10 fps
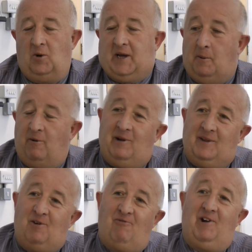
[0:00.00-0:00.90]
Okay, we're
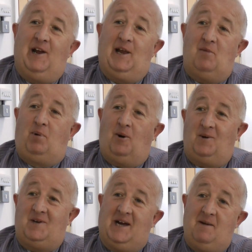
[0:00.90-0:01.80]
at that really
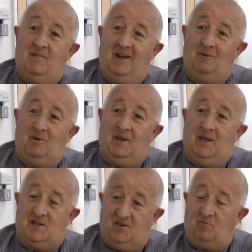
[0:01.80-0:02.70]
important time now in
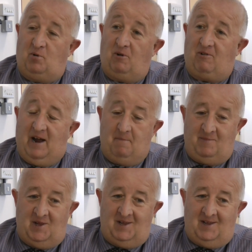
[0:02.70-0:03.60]
the HEFCE
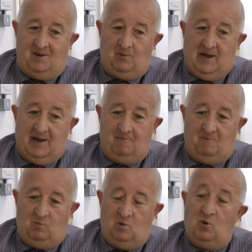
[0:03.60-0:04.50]
programme where
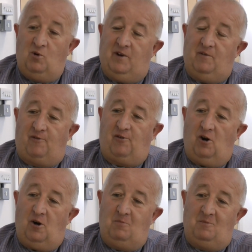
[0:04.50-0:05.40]
we're moving
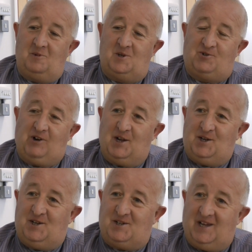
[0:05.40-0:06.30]
from
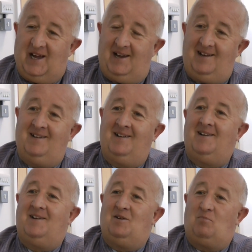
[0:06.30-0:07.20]
strategy design,
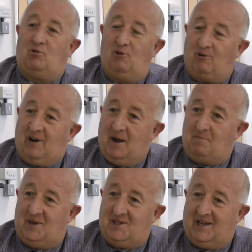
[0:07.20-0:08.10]

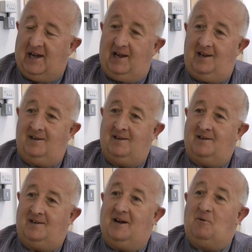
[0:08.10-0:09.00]
programme design,
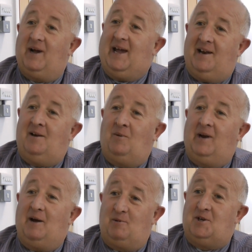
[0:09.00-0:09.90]
now we're getting into
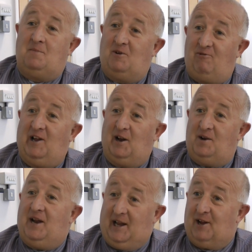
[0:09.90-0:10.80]
what I would term the
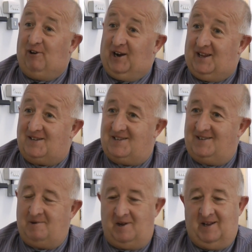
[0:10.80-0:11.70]
real nitty-gritties.
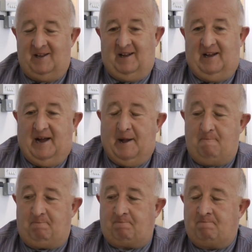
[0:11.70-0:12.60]

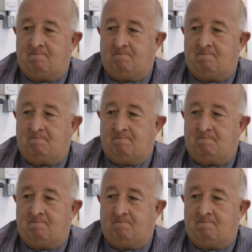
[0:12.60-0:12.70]
I